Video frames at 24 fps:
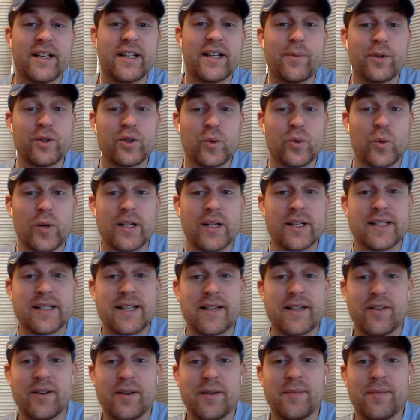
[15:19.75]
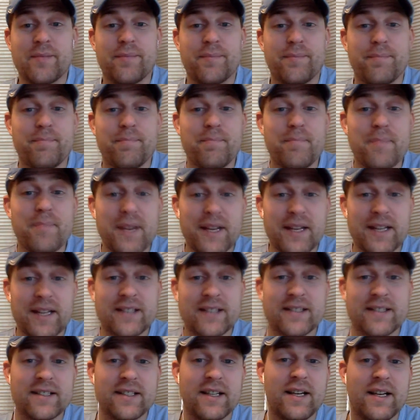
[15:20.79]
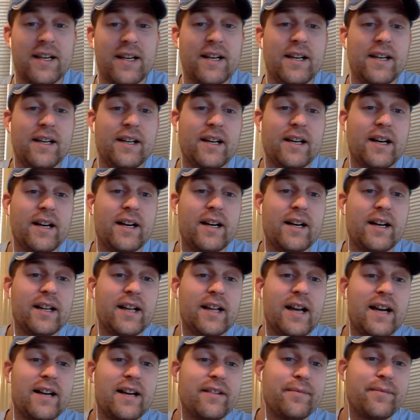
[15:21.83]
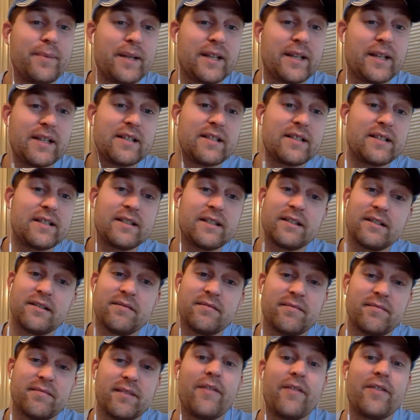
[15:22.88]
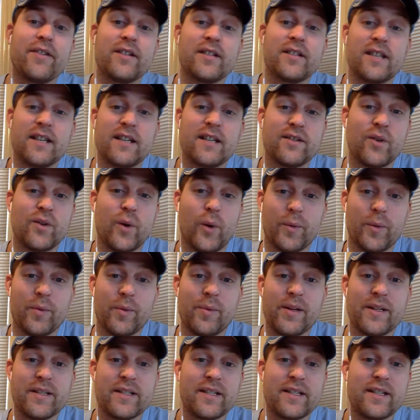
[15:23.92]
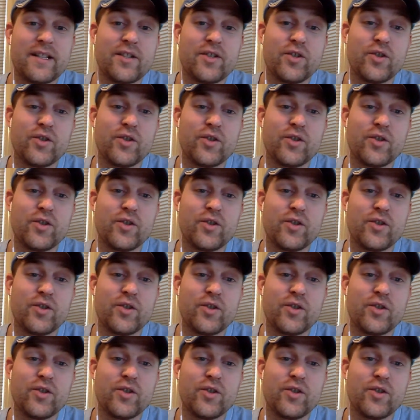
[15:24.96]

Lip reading: He ended up with 27 minutes, a lot of because obviously his normal minutes.